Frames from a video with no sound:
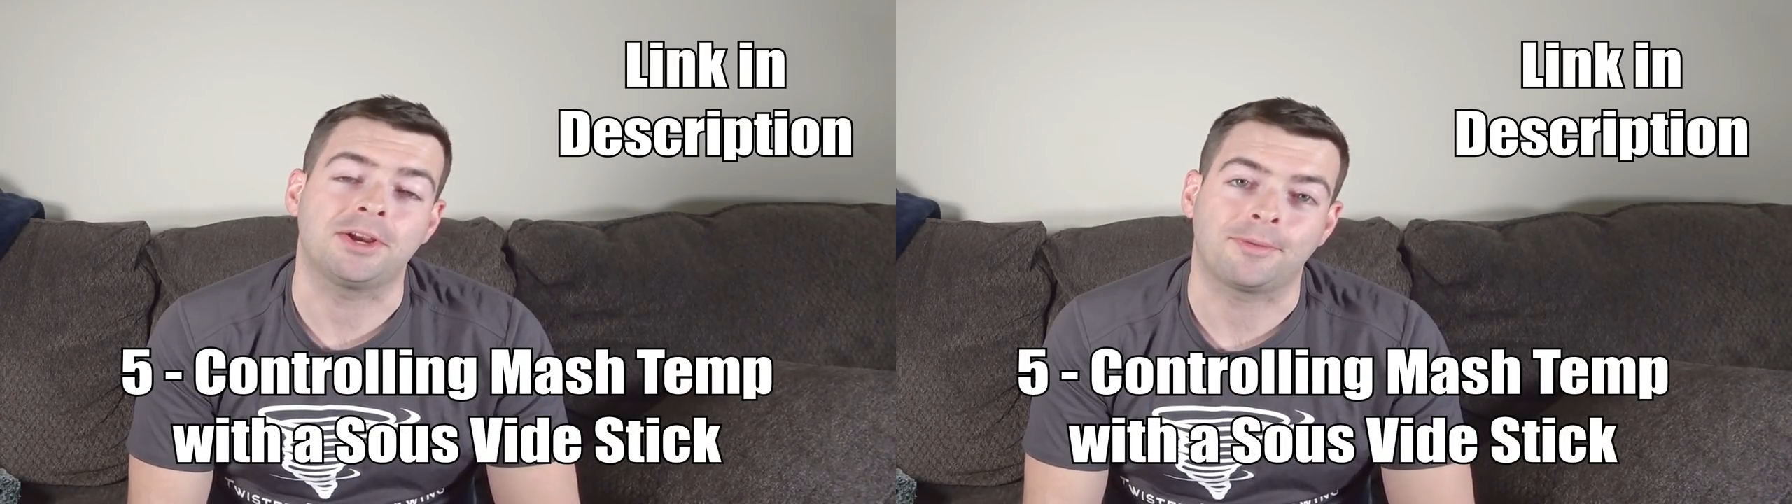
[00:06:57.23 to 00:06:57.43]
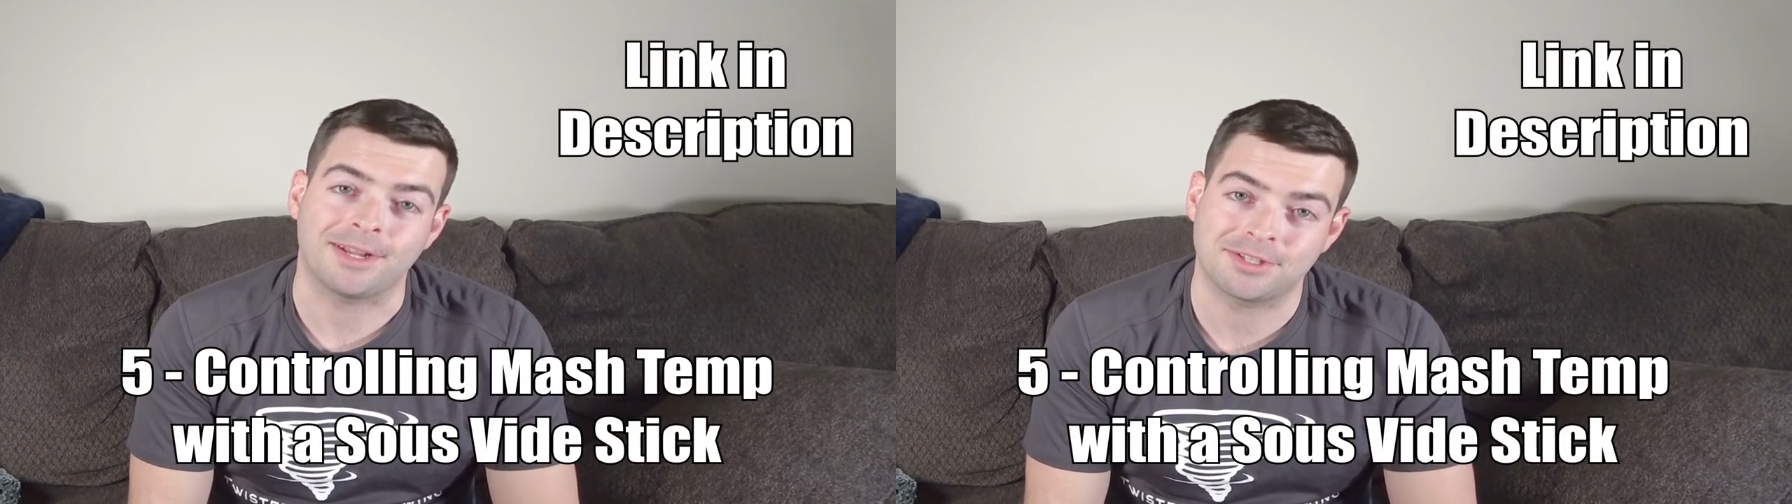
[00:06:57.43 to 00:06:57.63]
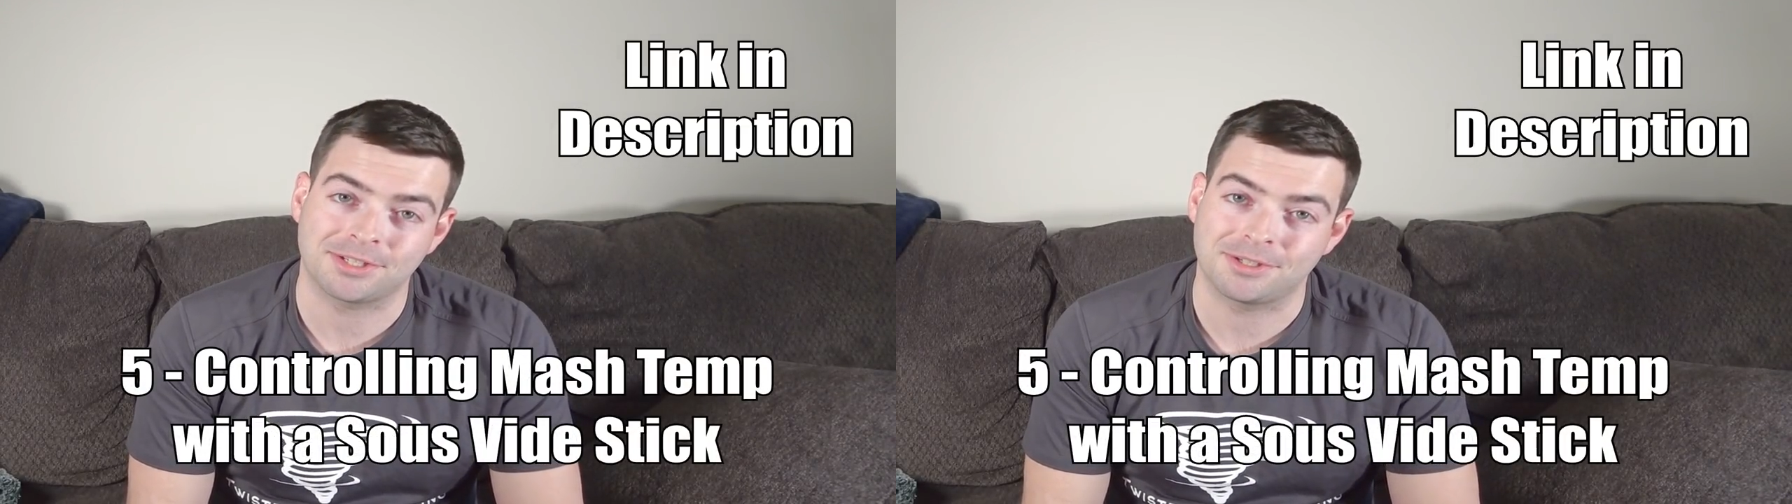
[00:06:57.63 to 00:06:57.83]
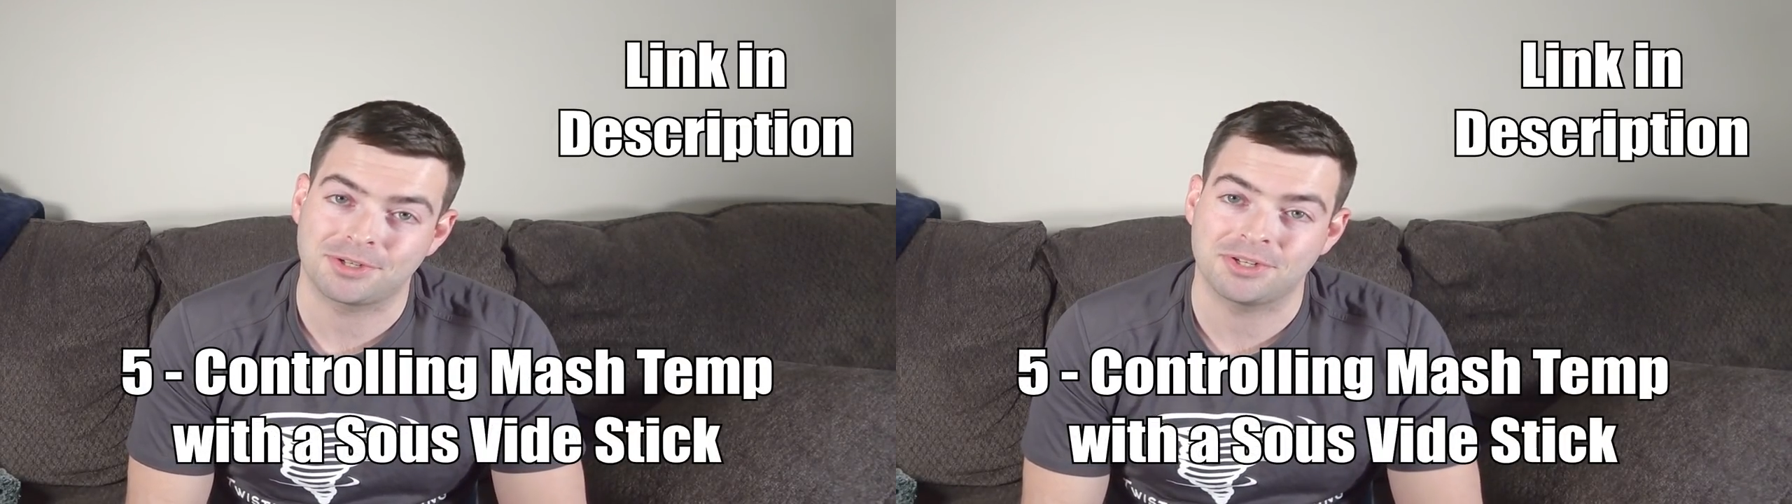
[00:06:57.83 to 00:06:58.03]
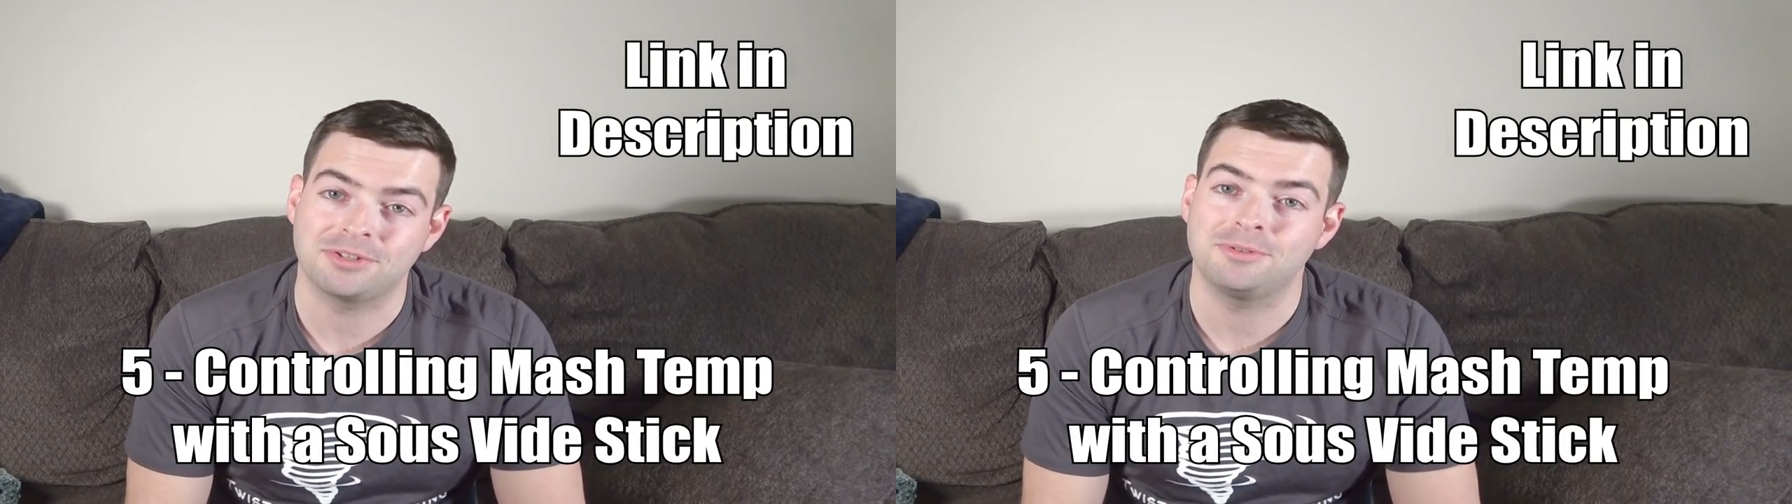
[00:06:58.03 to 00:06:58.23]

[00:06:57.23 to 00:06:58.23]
a great solution